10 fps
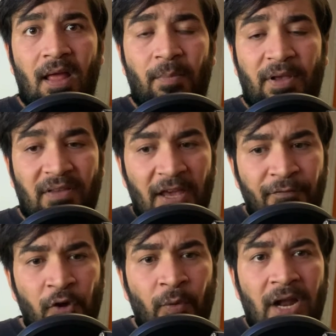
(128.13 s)
Because if
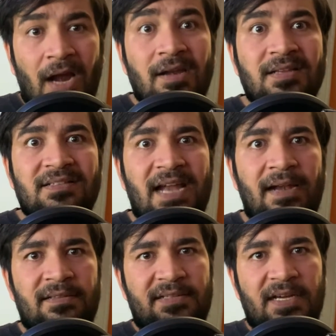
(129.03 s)
you will
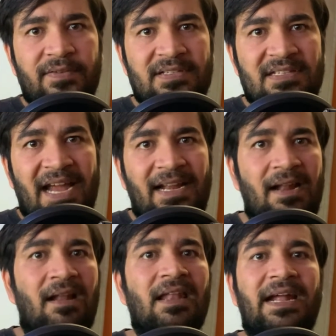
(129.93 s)
understand server side
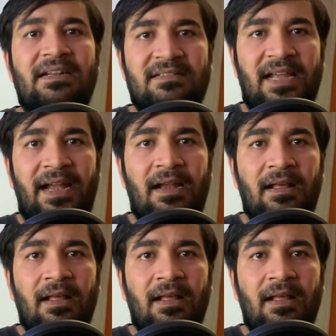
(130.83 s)
and client side,